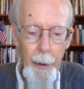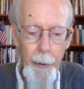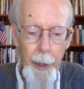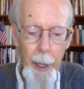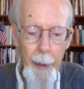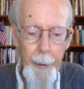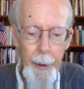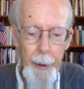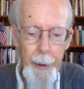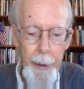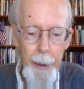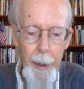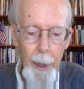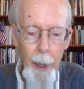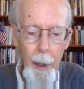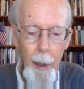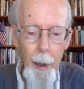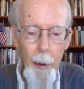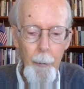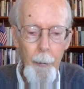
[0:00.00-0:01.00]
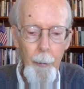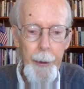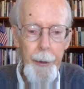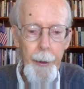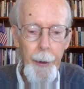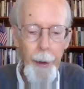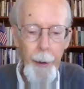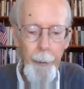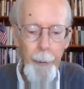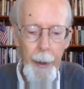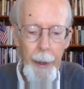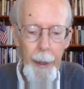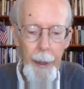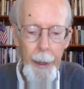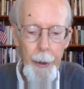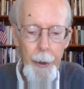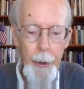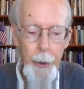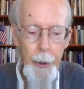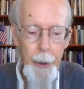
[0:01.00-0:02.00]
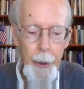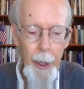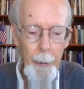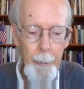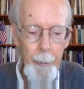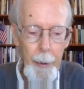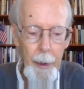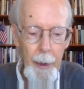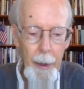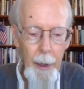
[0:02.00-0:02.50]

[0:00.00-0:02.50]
agreements, but to the relationship.